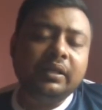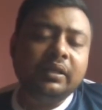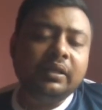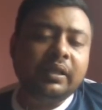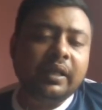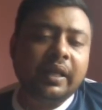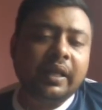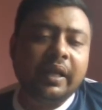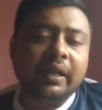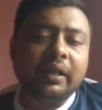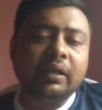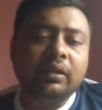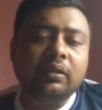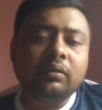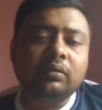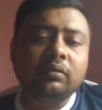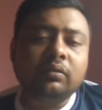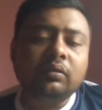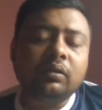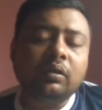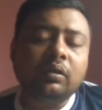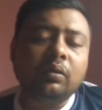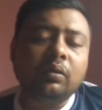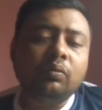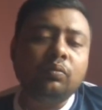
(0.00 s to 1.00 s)
Then
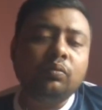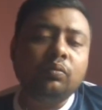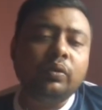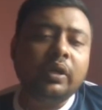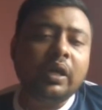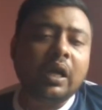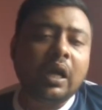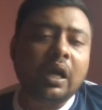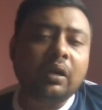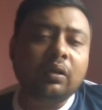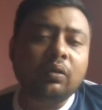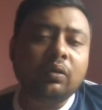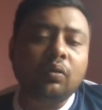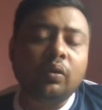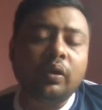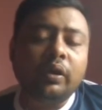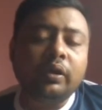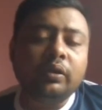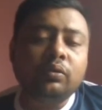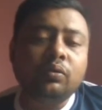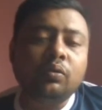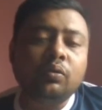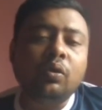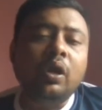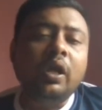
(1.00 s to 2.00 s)
we are going
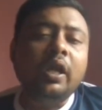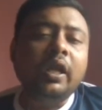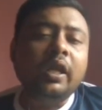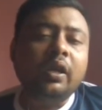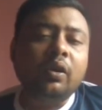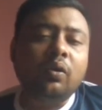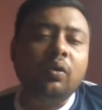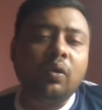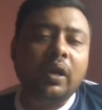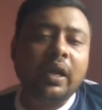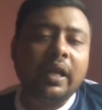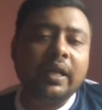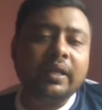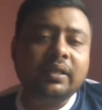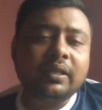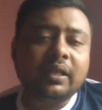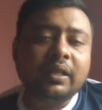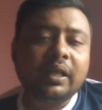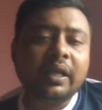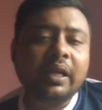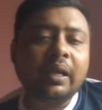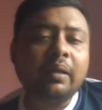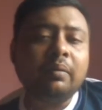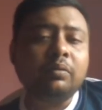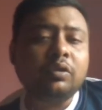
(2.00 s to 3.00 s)
to equalize the
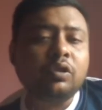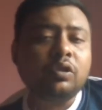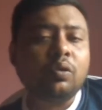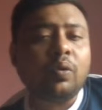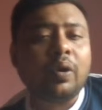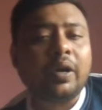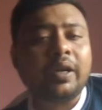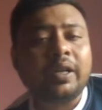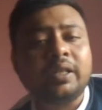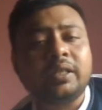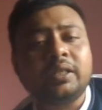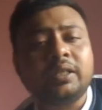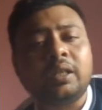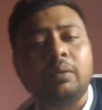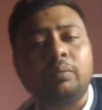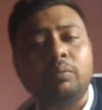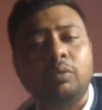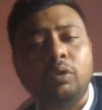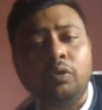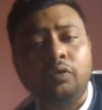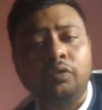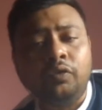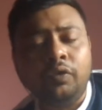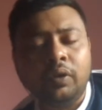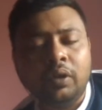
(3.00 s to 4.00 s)
game. So what is the
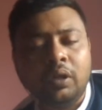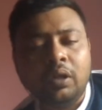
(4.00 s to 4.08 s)
move?